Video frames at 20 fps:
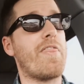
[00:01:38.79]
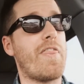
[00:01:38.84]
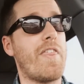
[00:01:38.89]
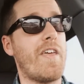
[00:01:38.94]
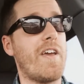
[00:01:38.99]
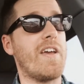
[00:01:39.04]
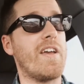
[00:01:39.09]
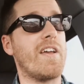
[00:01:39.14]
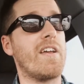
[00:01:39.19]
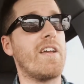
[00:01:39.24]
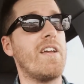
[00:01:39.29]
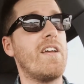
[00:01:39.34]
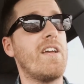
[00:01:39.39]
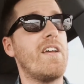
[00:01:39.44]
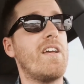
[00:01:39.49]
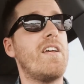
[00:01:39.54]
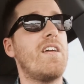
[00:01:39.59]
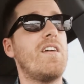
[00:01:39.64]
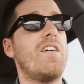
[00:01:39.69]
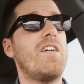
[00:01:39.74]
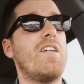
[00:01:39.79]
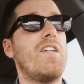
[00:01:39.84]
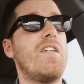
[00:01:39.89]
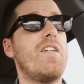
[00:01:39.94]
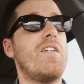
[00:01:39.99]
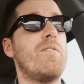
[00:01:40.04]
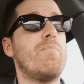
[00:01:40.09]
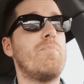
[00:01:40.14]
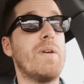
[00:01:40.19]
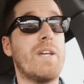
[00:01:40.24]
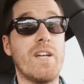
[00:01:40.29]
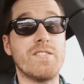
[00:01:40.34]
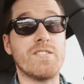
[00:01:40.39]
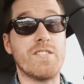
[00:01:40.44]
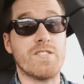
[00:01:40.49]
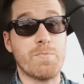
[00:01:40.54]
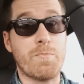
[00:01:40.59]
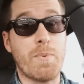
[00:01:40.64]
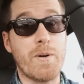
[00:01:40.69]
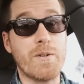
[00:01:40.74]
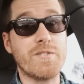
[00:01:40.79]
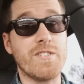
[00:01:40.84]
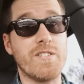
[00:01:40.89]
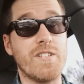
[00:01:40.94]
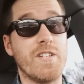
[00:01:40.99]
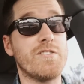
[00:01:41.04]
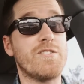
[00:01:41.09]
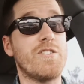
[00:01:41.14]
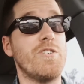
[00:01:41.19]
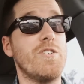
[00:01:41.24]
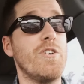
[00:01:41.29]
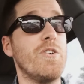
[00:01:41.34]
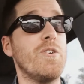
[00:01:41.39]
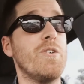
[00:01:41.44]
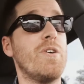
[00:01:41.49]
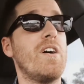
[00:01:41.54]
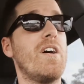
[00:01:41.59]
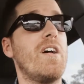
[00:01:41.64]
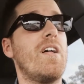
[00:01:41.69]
thing because it's personal to you